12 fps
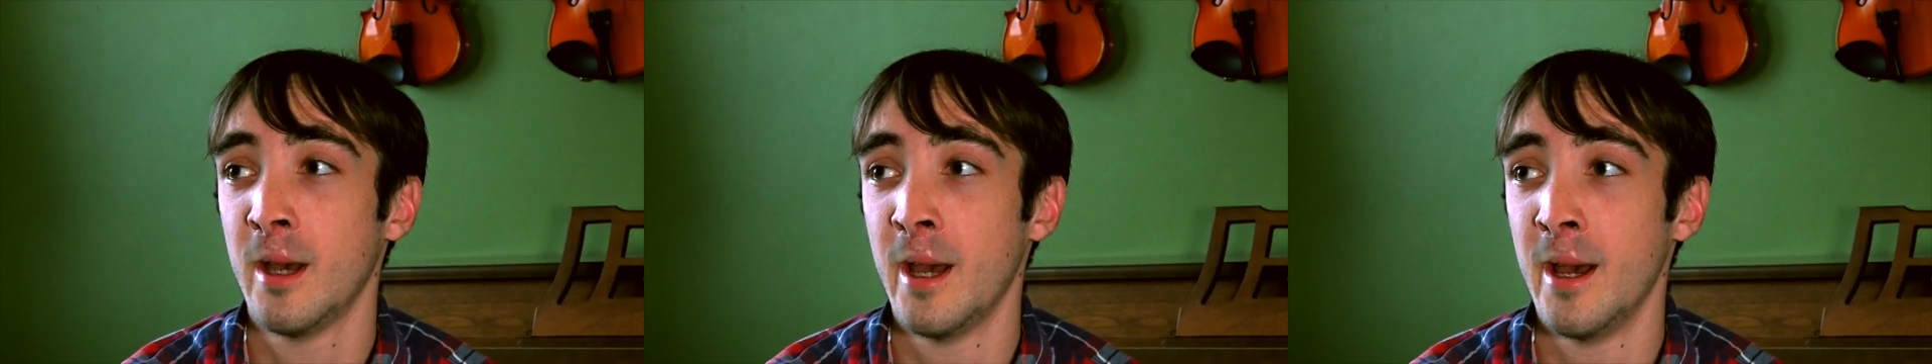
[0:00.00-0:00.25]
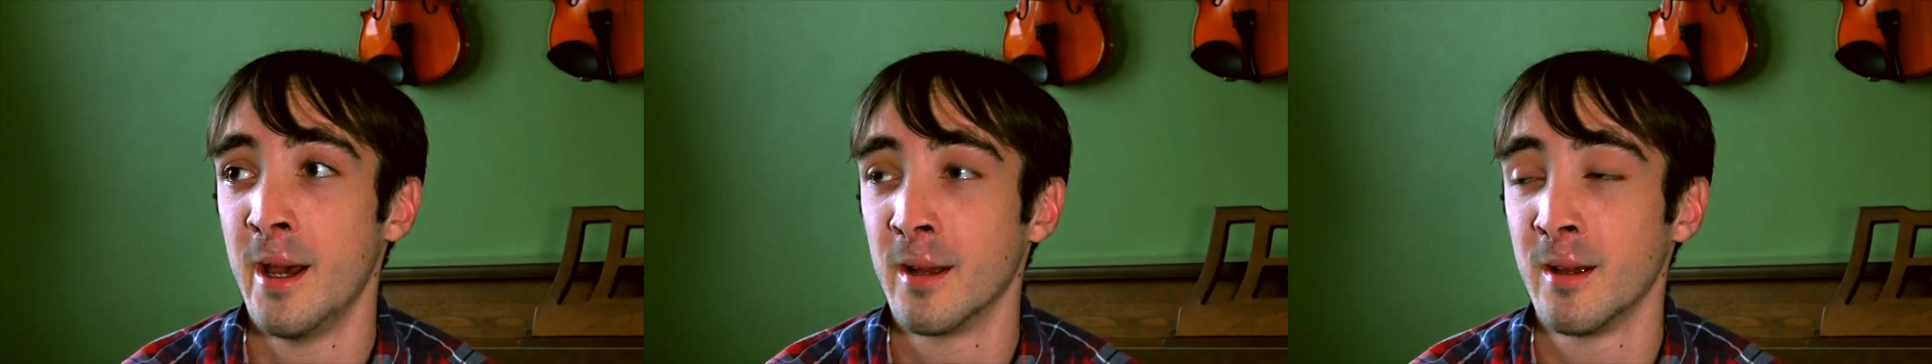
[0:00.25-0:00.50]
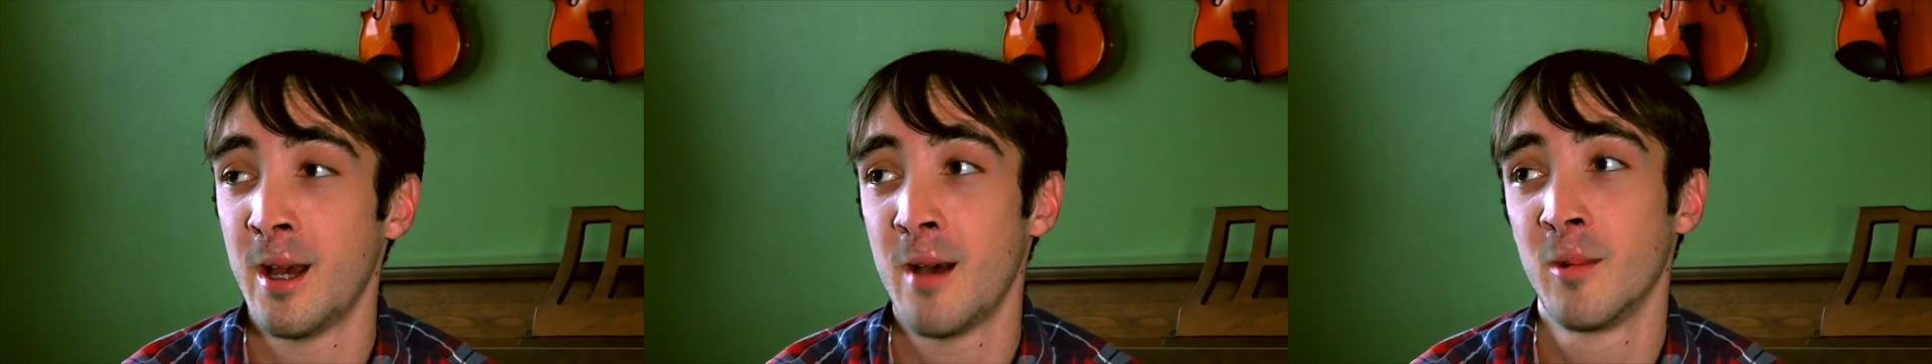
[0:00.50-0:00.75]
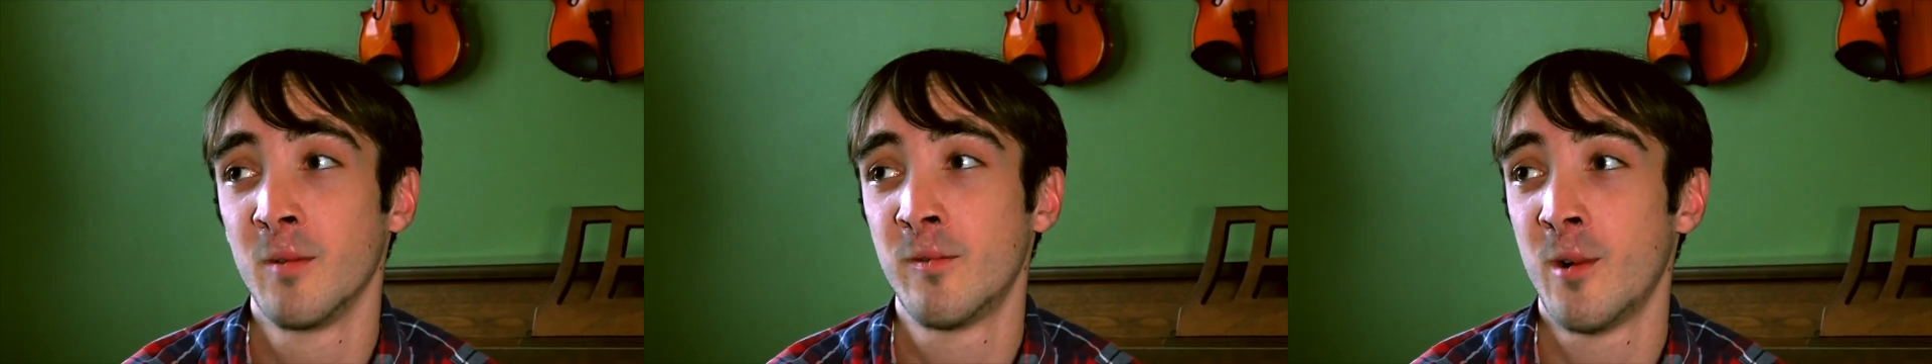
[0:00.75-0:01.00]
and
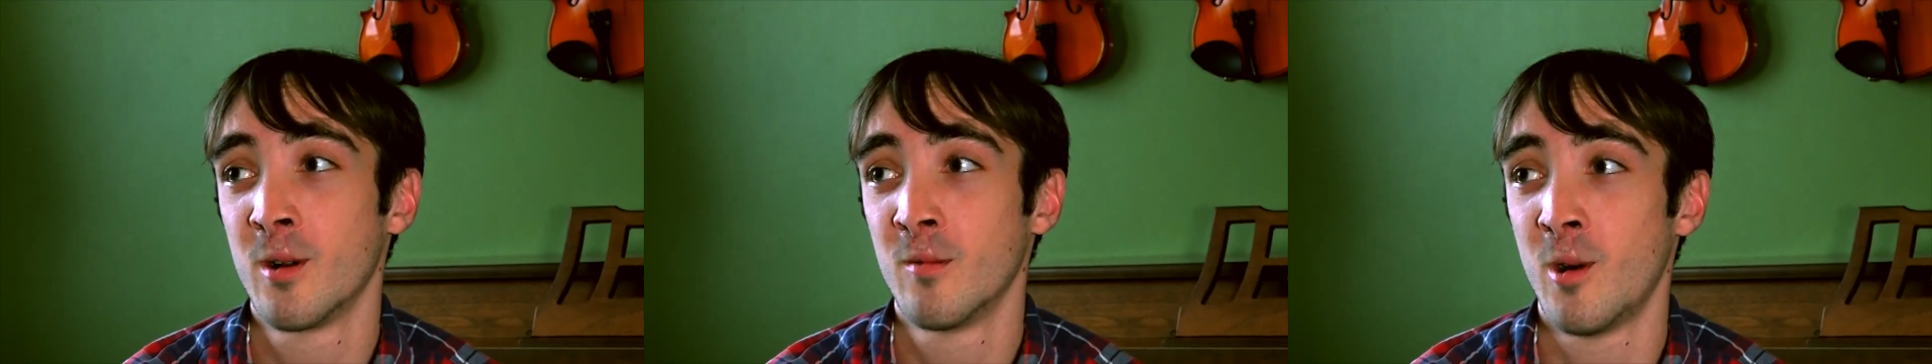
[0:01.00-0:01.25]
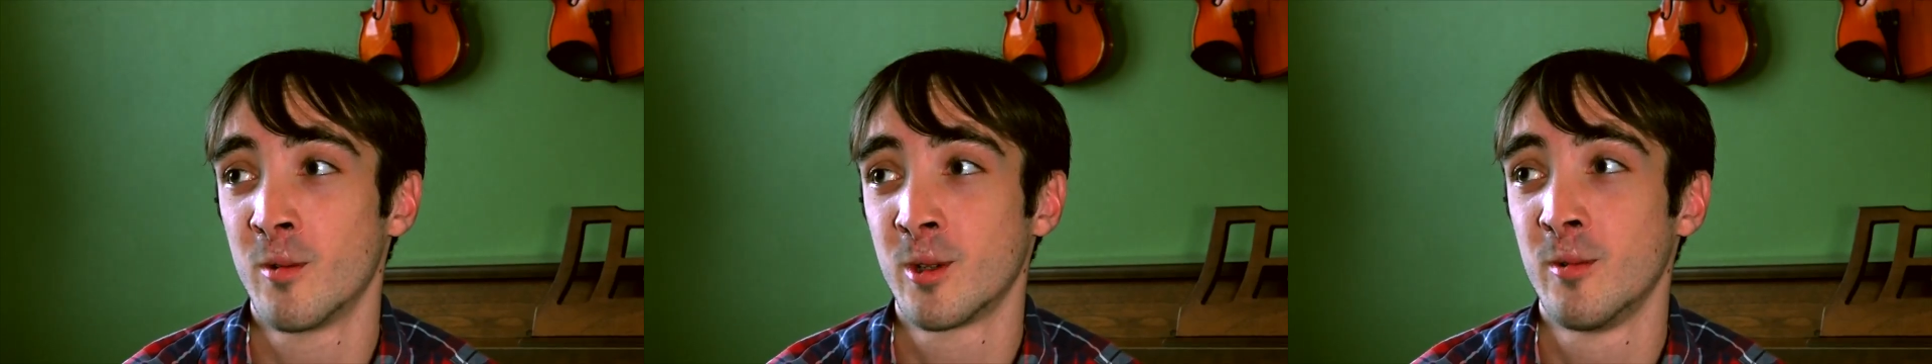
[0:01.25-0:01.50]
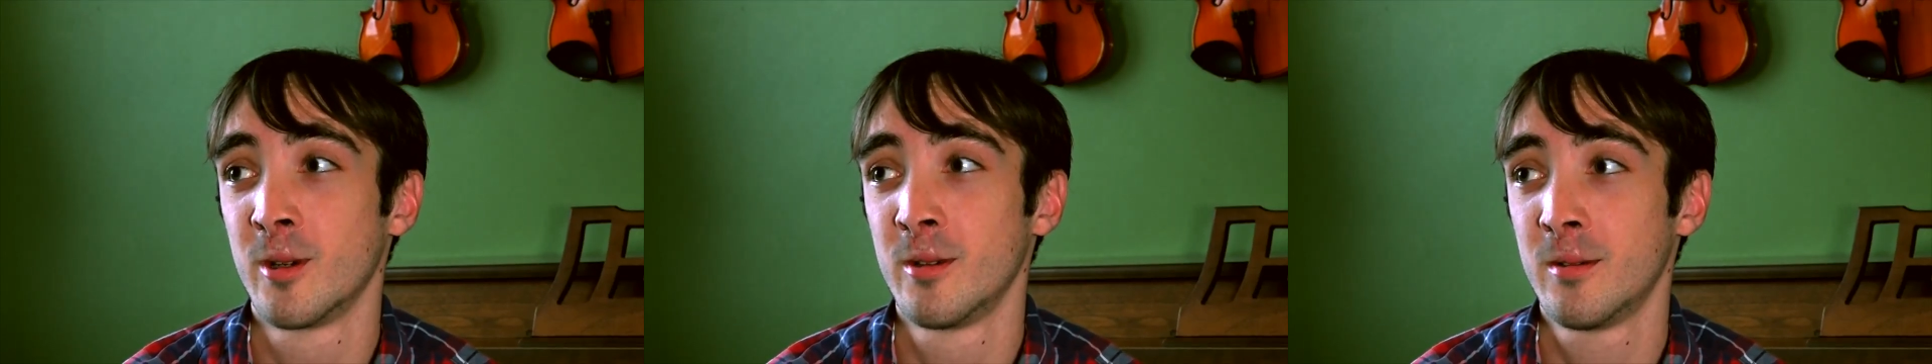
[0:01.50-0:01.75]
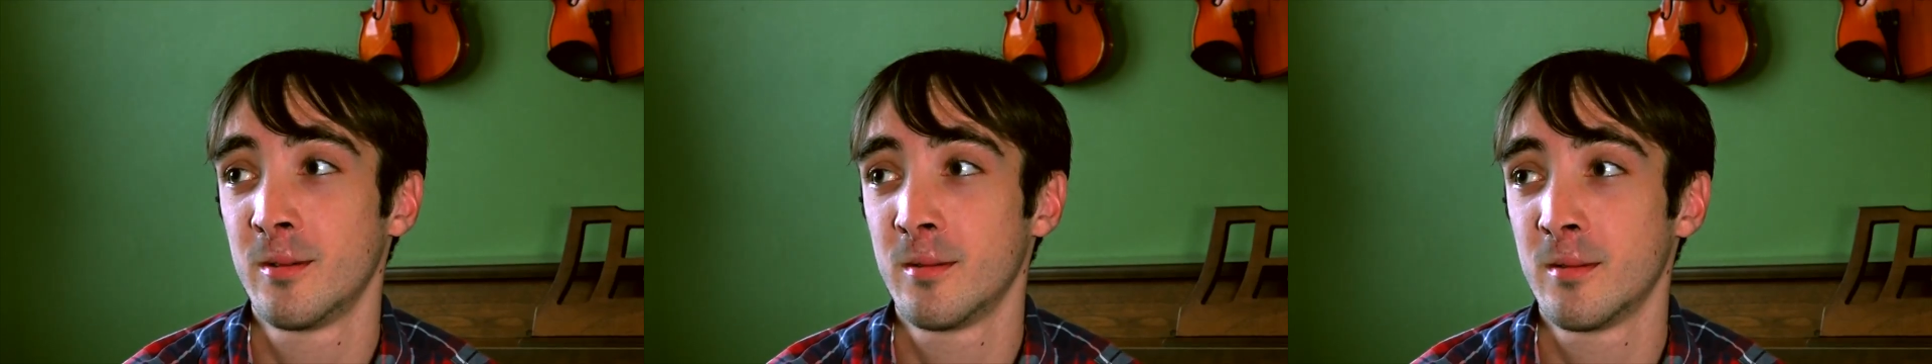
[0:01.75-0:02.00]
having fun while doing
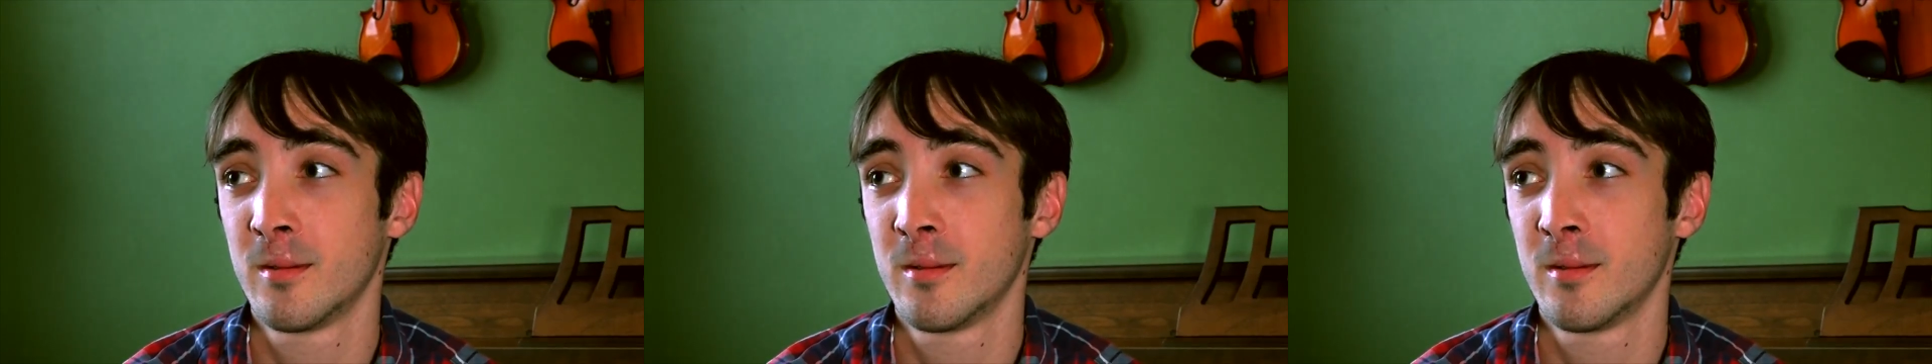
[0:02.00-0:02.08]
it.